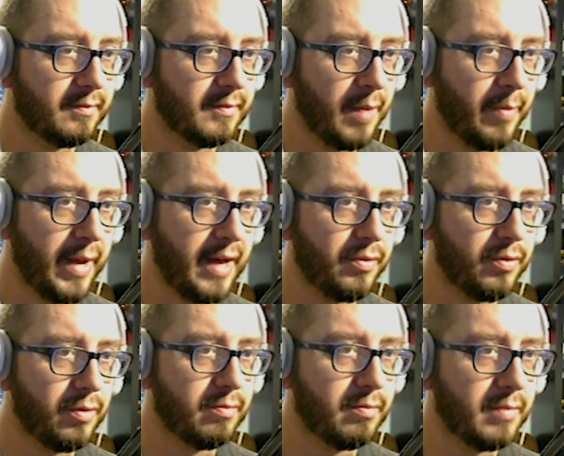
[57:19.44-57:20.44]

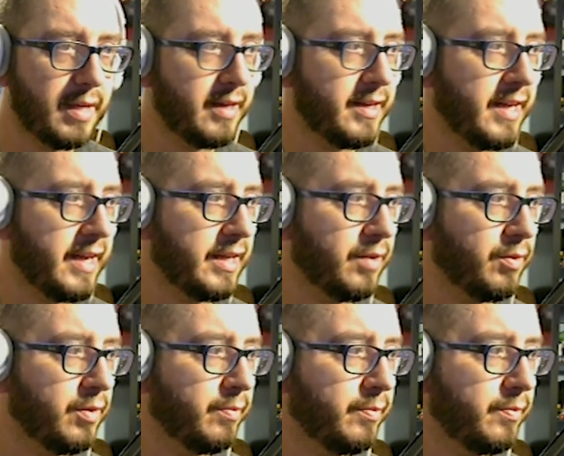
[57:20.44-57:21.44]
bathroom and a dining
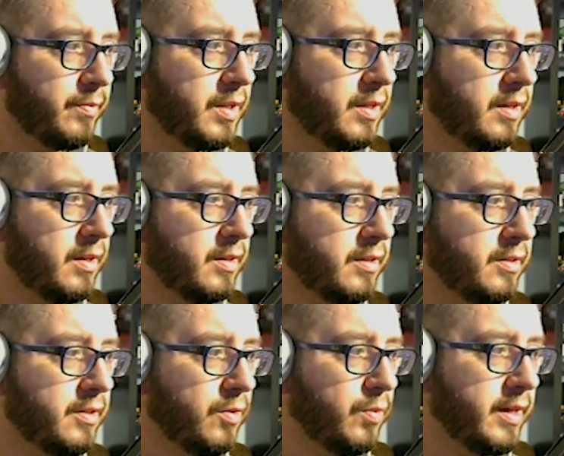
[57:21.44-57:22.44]
room.
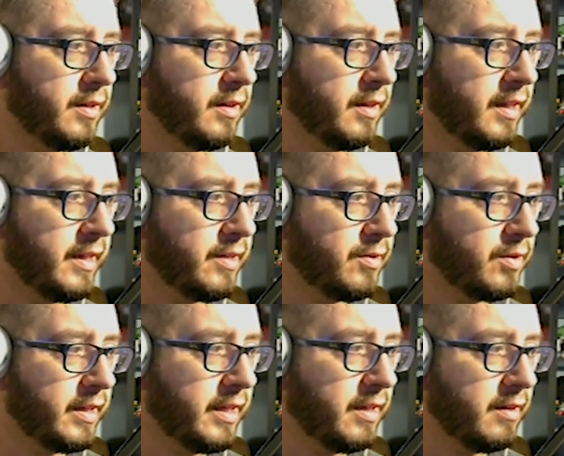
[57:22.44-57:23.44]
So we can
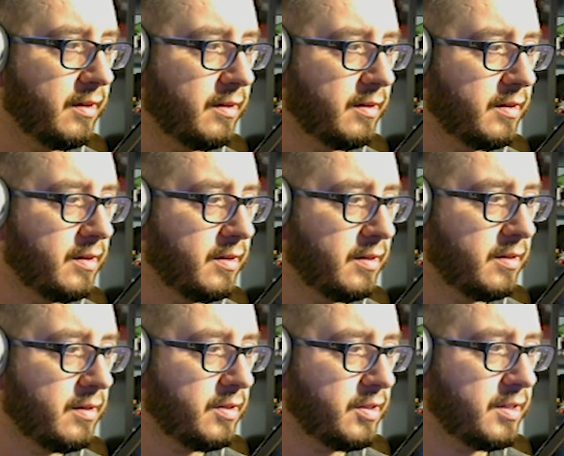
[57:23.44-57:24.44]
literally
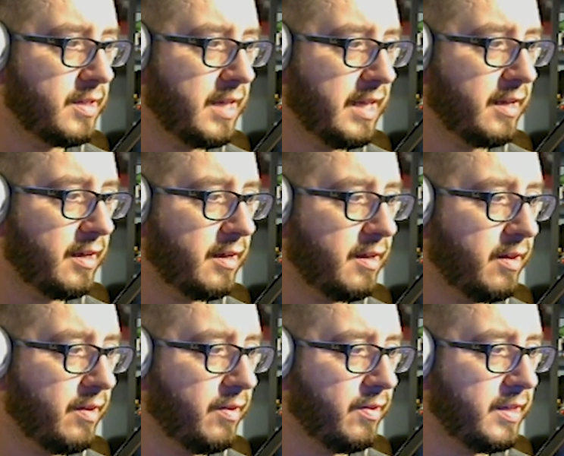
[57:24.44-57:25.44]
just take
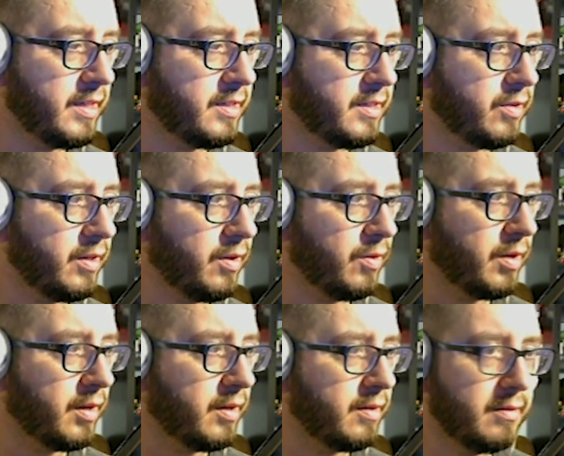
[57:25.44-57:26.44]
these 3. Oh
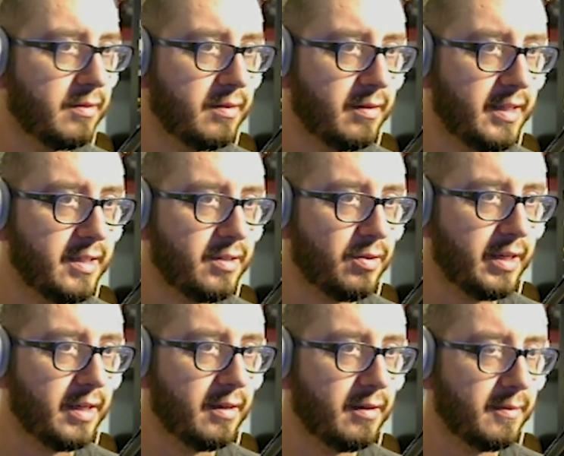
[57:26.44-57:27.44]
God, these 3.
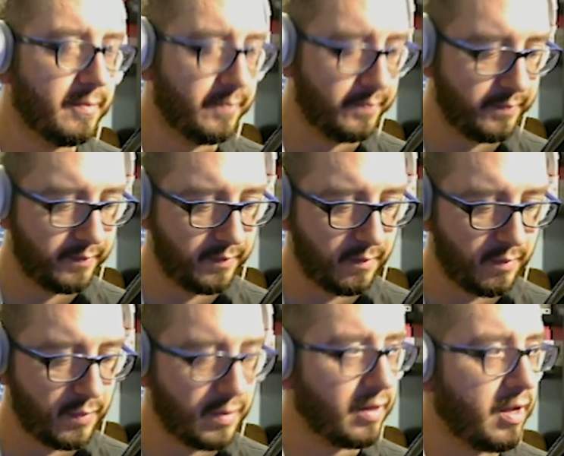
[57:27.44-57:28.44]

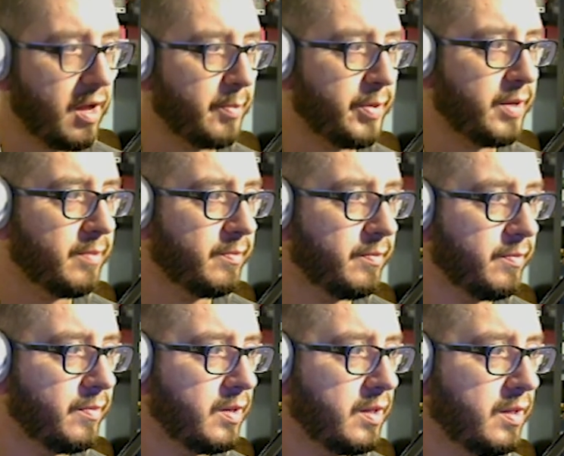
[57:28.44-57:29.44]
I'm going to copy them.
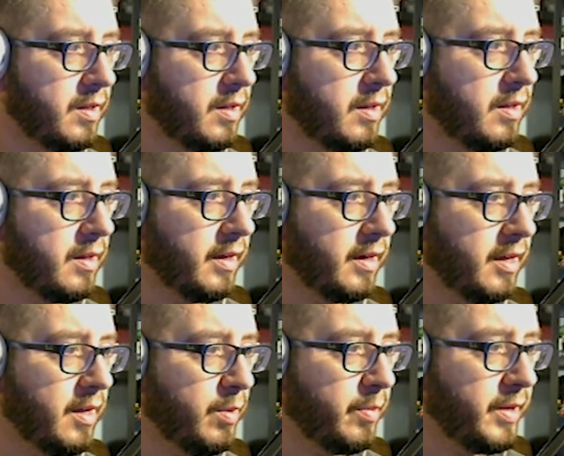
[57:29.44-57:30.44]
I'm going to
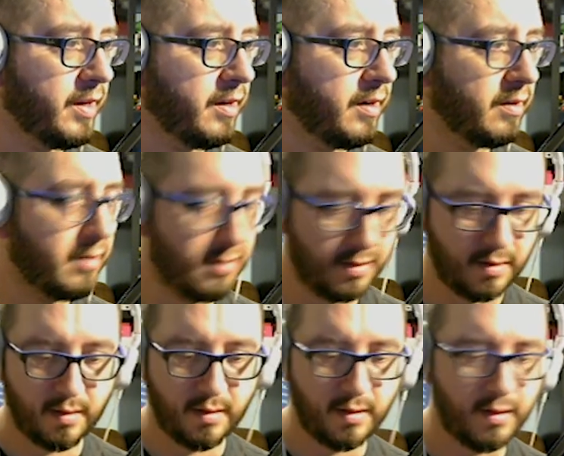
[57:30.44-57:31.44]
come up here,
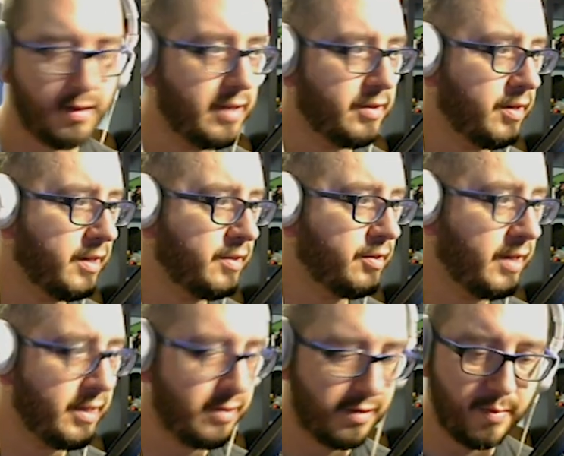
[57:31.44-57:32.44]
enter,
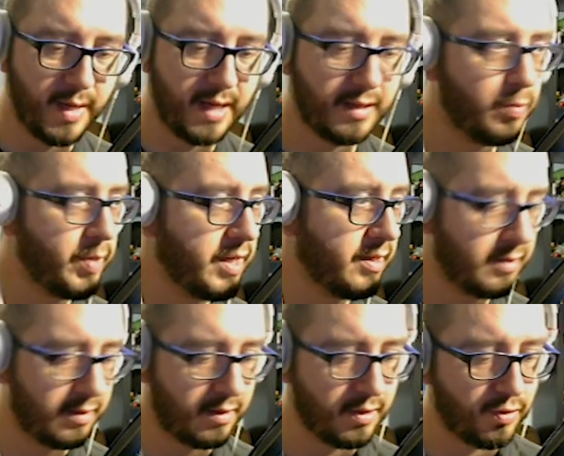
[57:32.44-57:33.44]

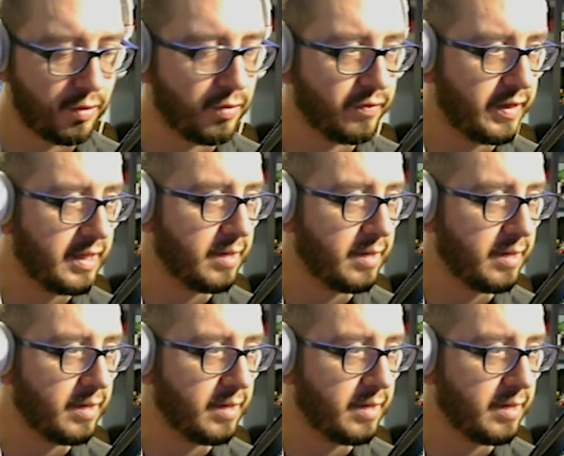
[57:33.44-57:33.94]
backspace, Control V to